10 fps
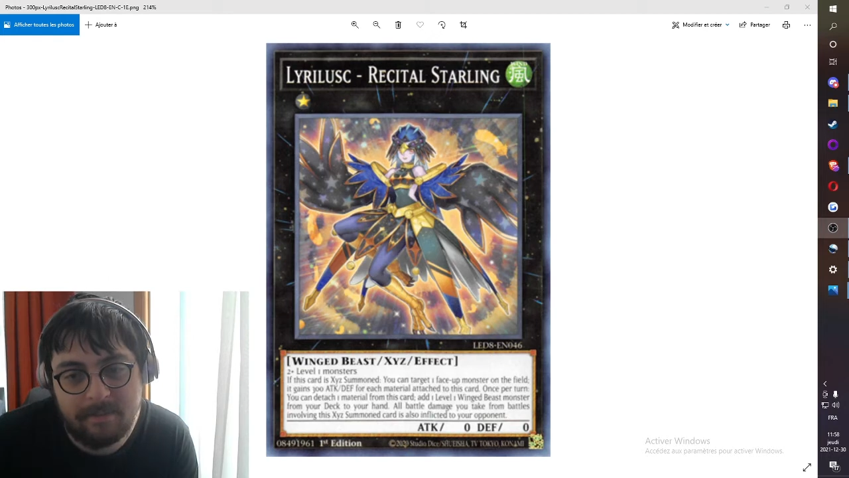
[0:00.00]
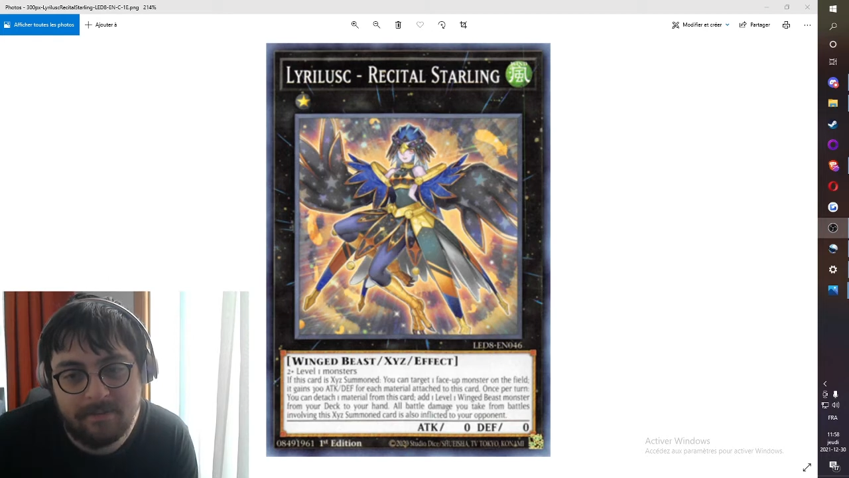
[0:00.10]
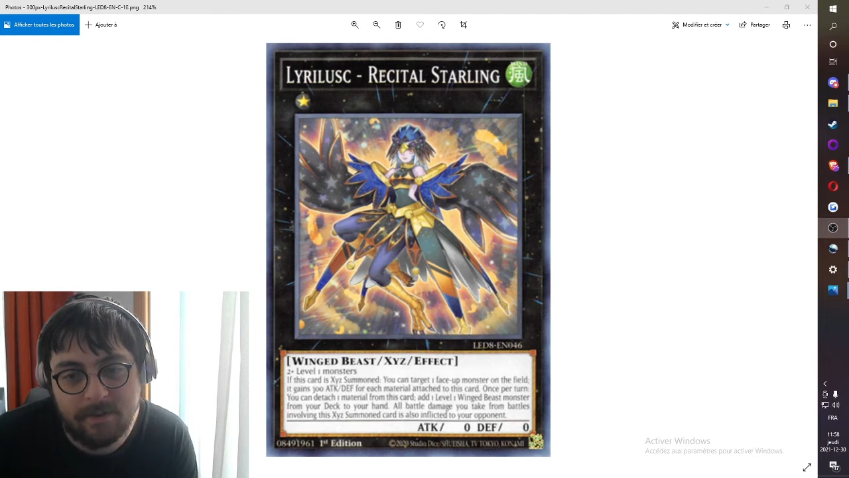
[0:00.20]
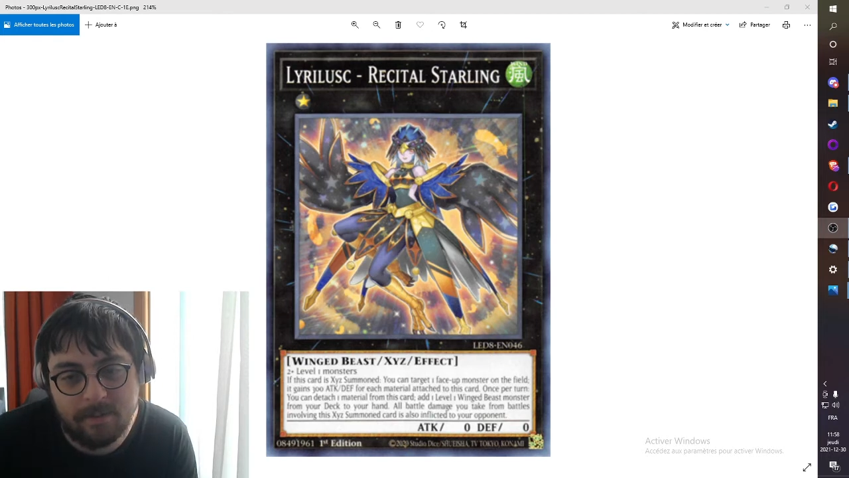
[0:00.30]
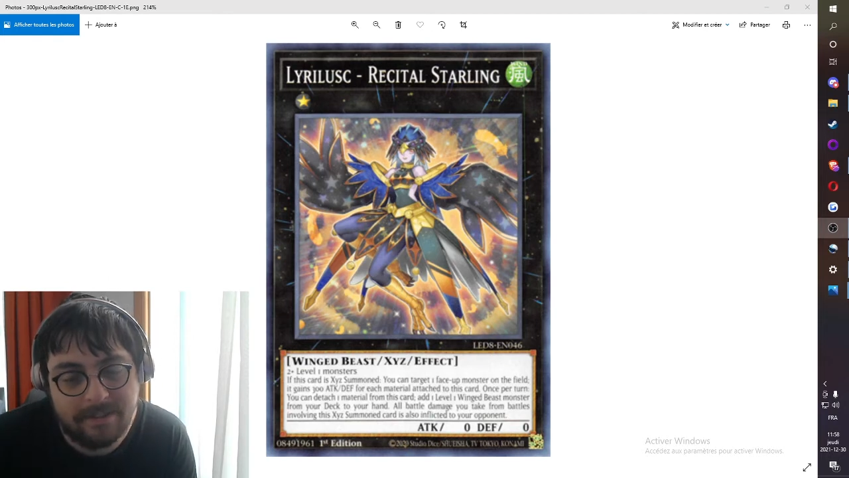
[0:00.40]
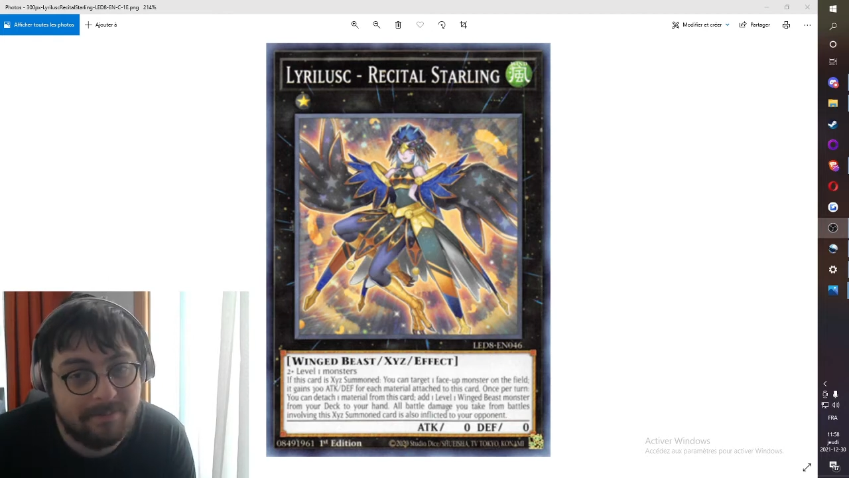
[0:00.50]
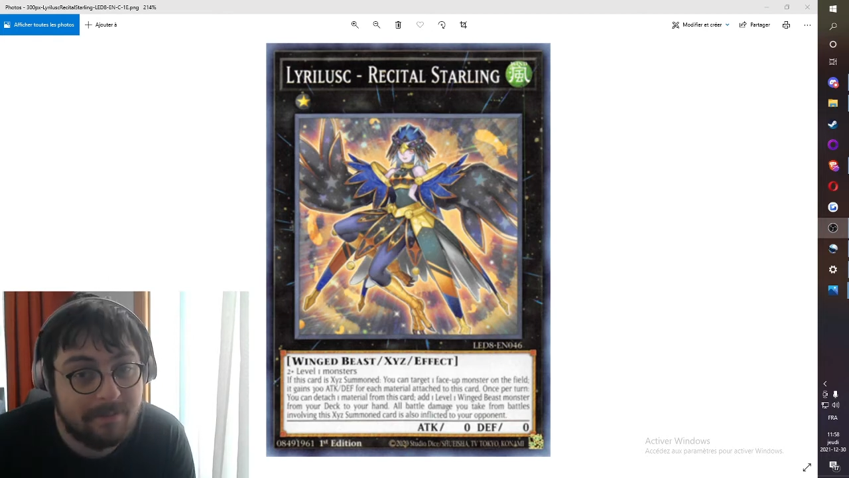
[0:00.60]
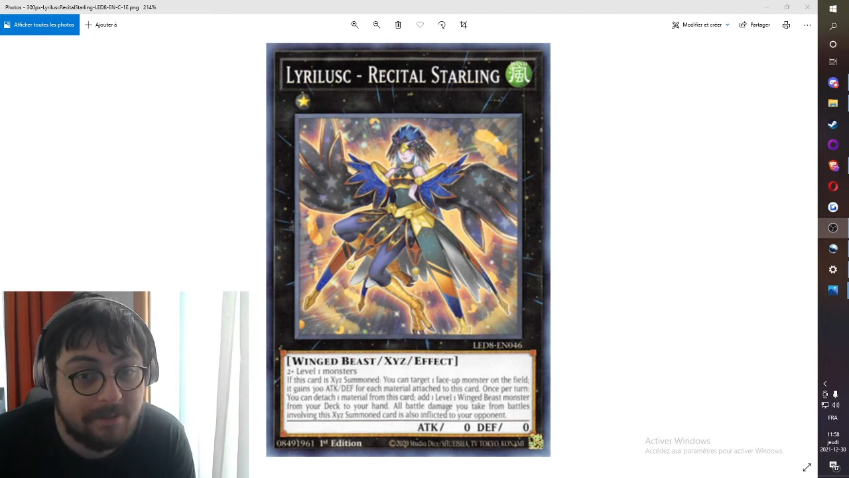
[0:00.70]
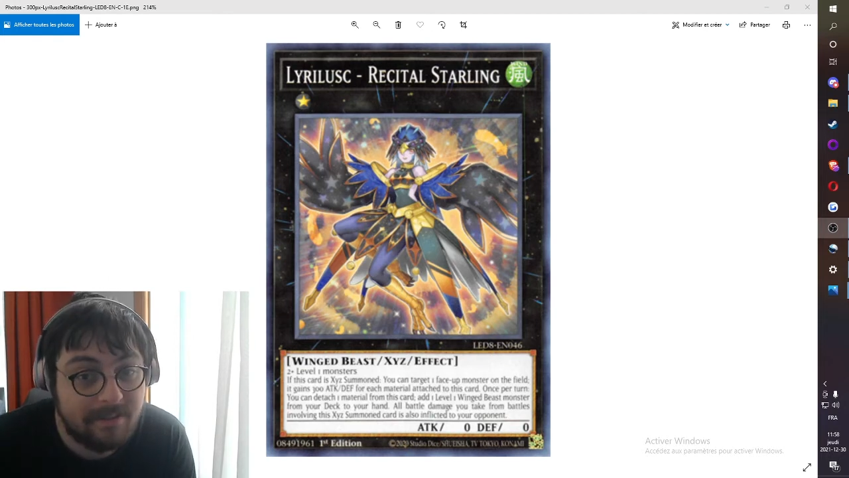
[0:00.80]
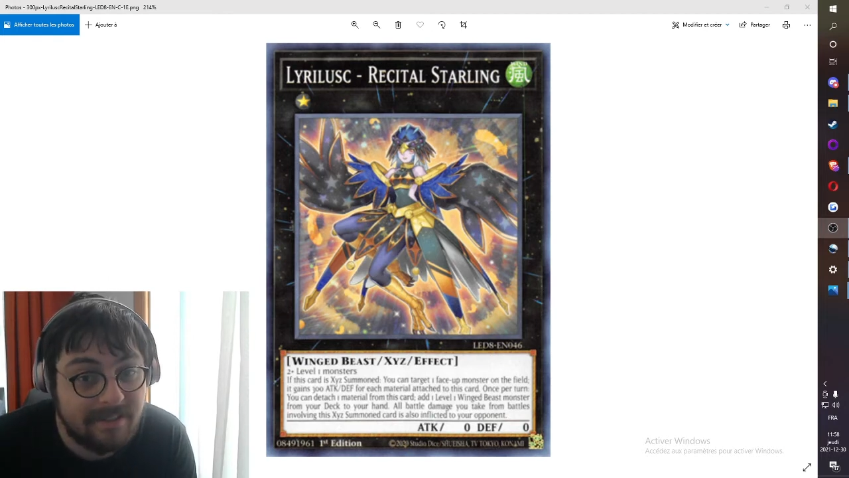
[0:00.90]
before once
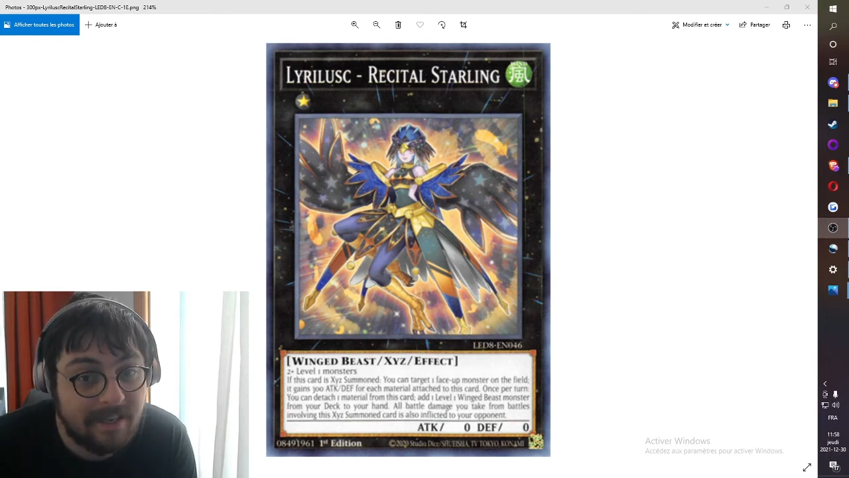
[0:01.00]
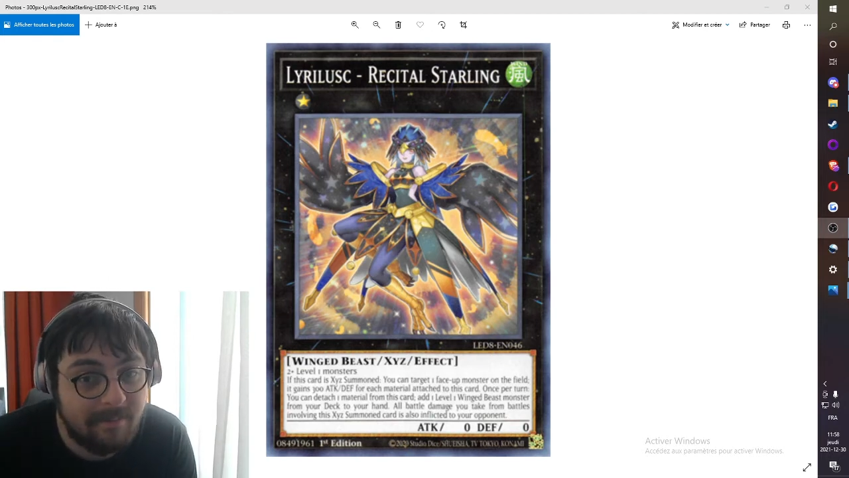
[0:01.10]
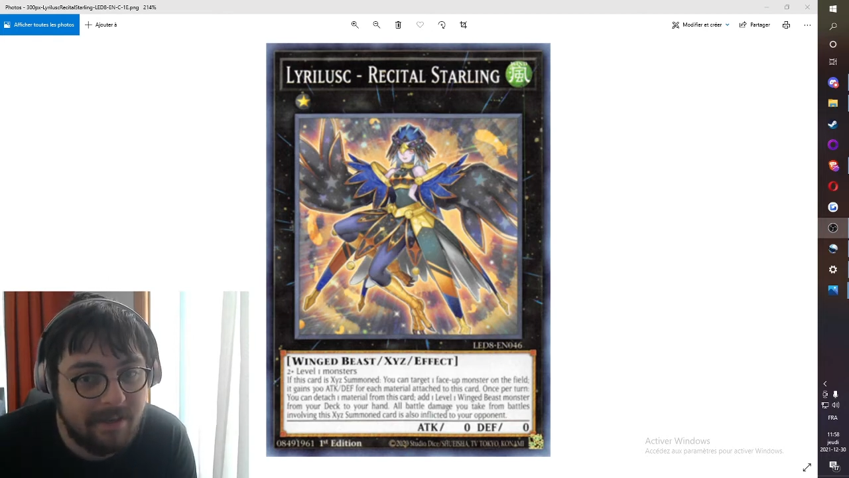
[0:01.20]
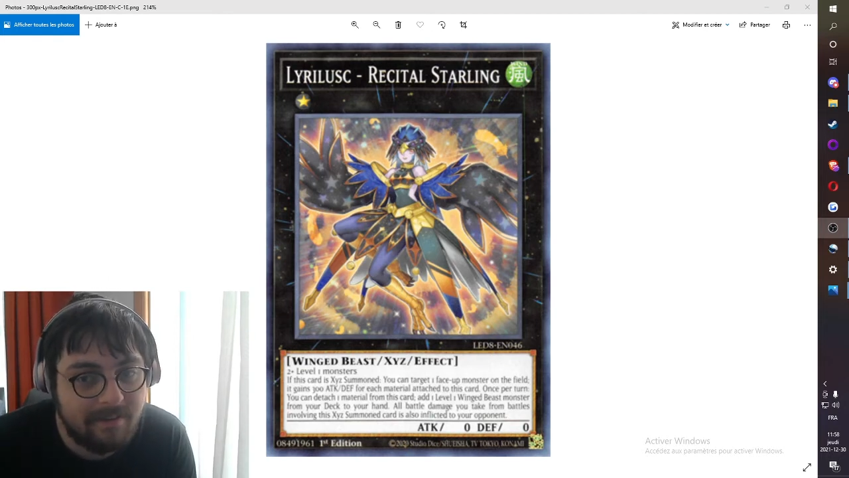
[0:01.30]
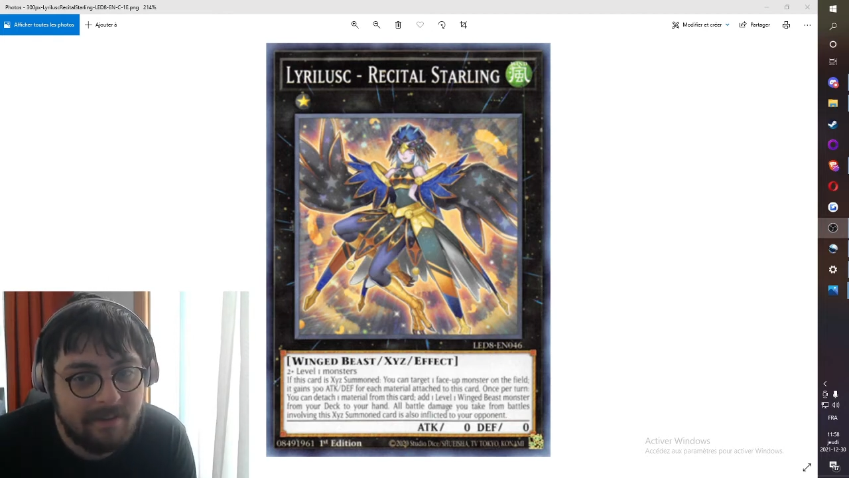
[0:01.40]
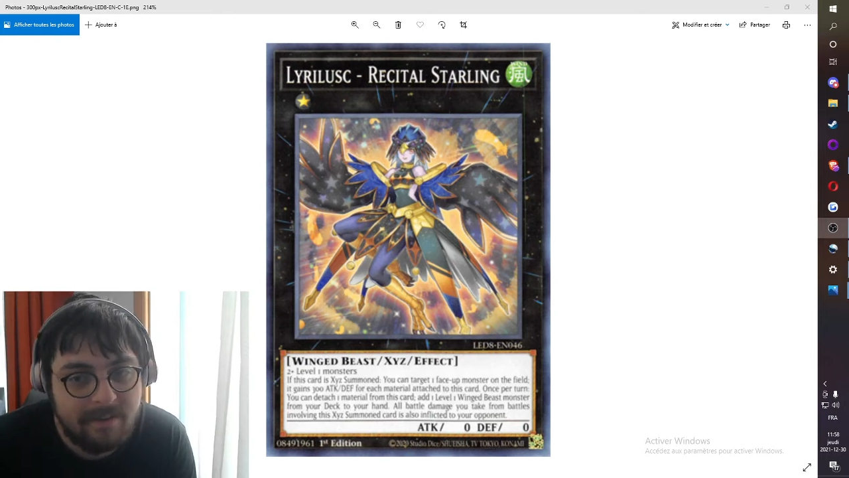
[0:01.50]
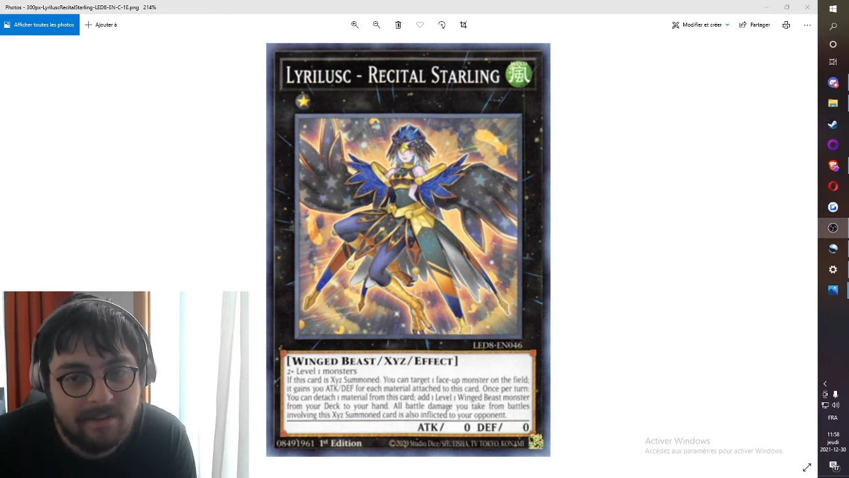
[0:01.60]
per turns came out.